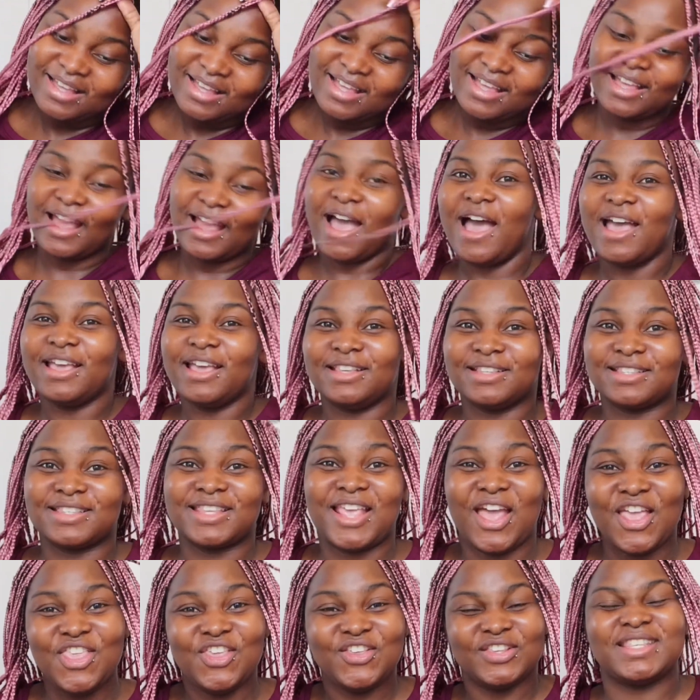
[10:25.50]
Guys,
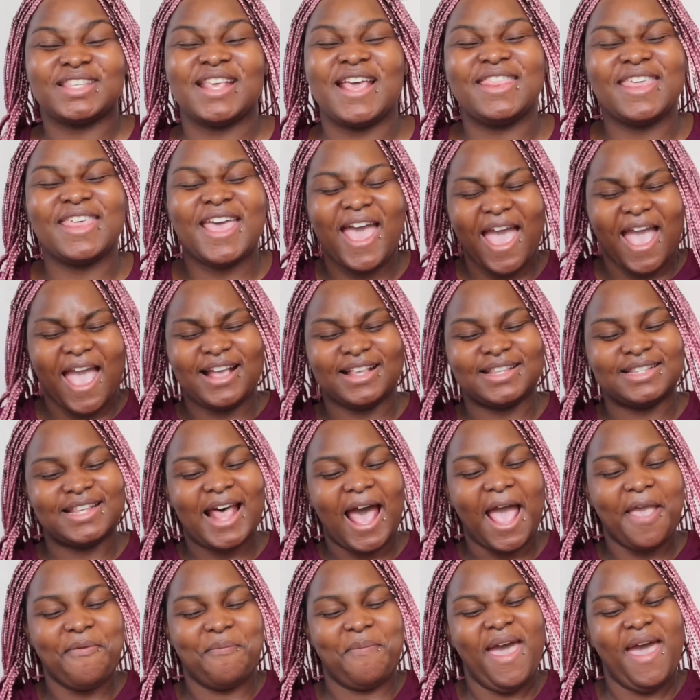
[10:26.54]
can you see the
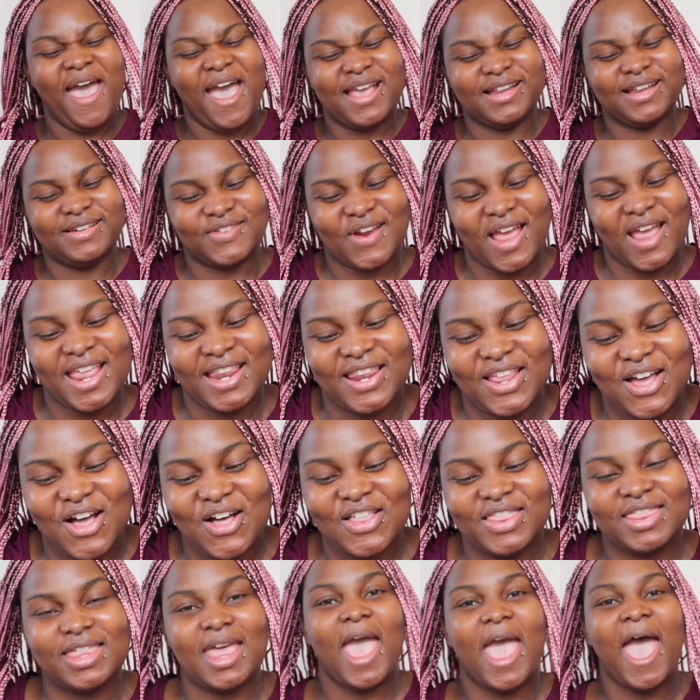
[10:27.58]
excitement right
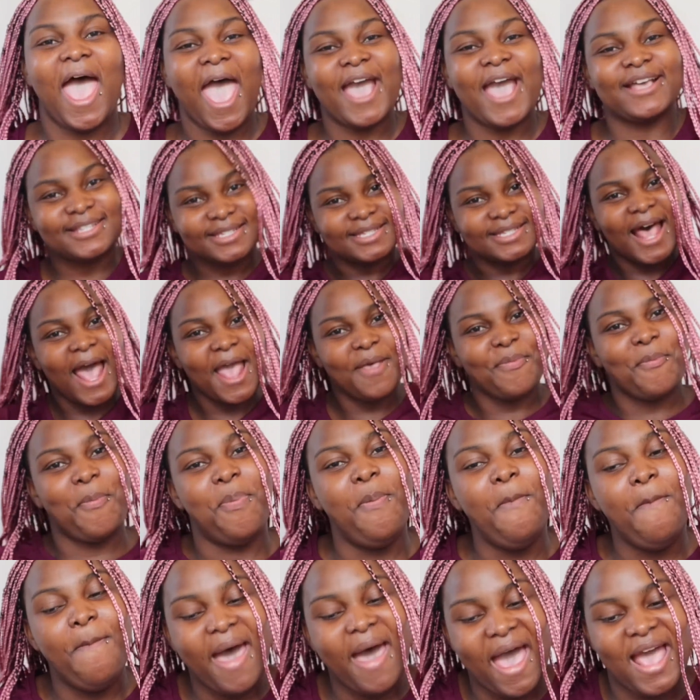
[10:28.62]
now? The
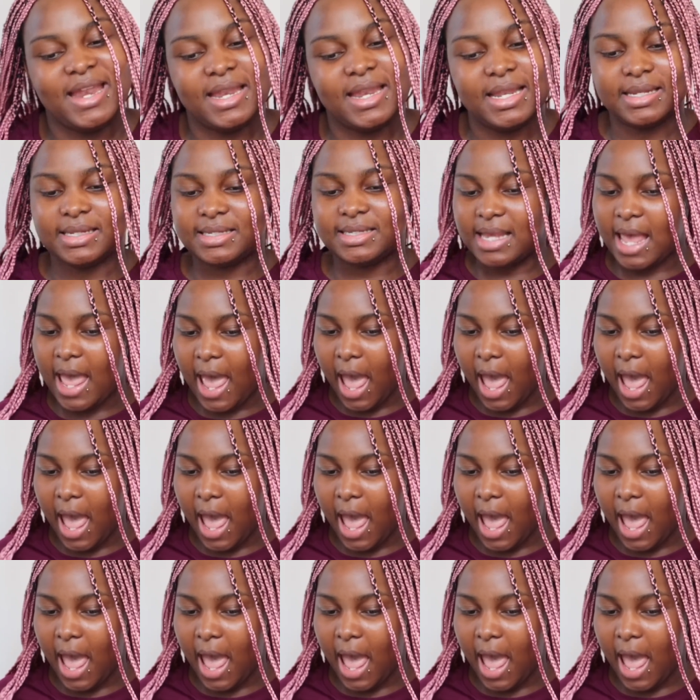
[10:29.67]
excitement!